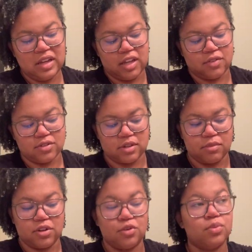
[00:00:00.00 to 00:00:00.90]
if you're
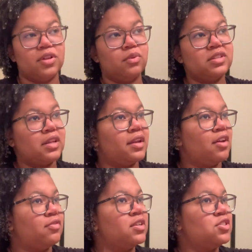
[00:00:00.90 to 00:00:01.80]
somebody who really wants that
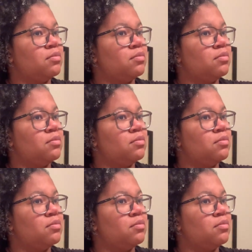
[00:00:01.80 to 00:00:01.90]
definition,